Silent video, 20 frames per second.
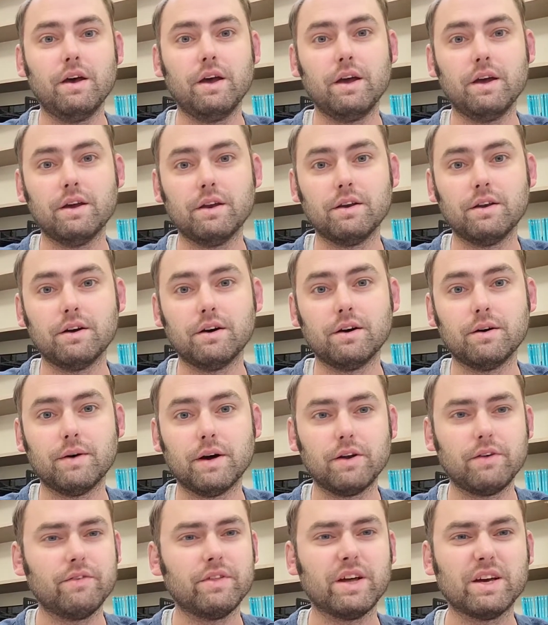And
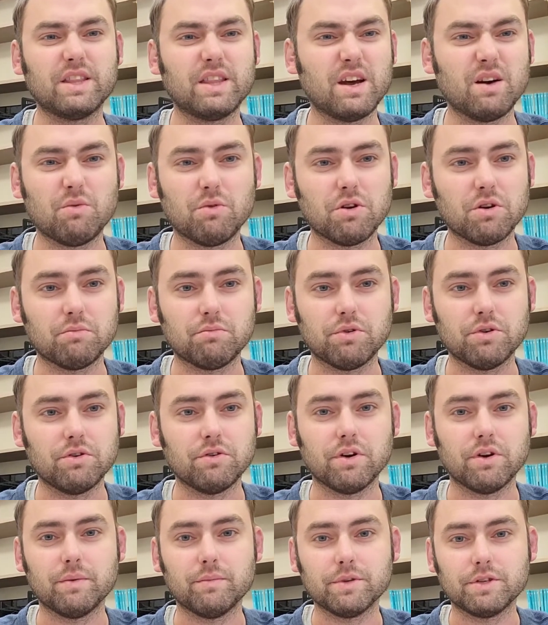I don't even like that word,
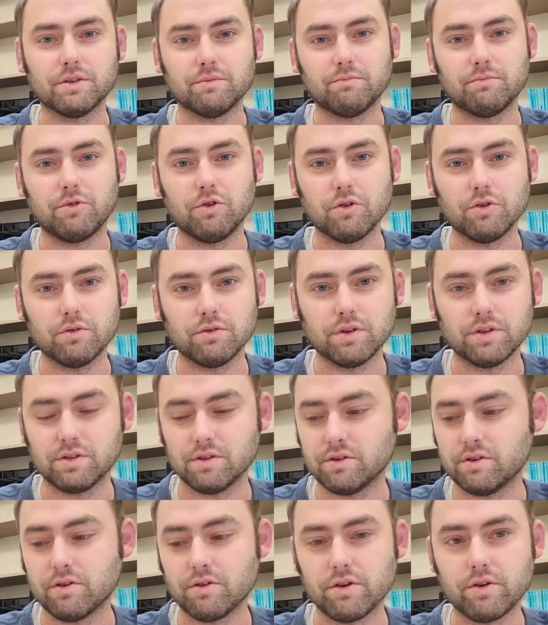program. That's a
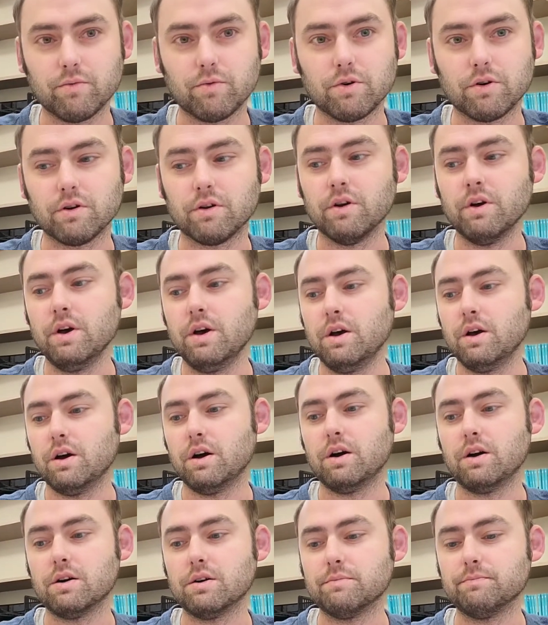dirty word.
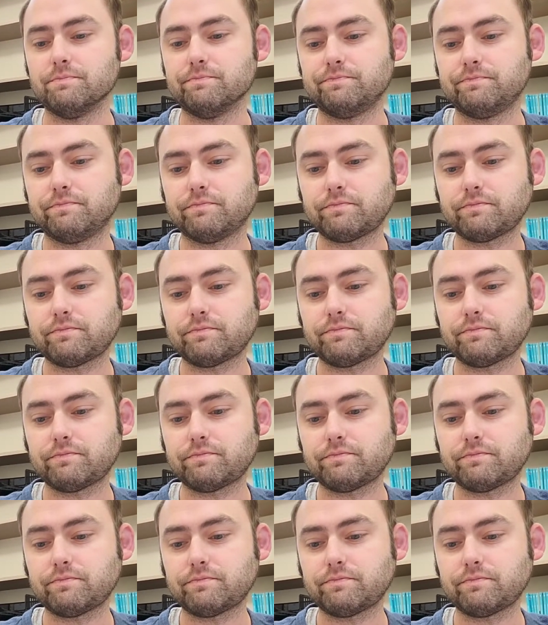But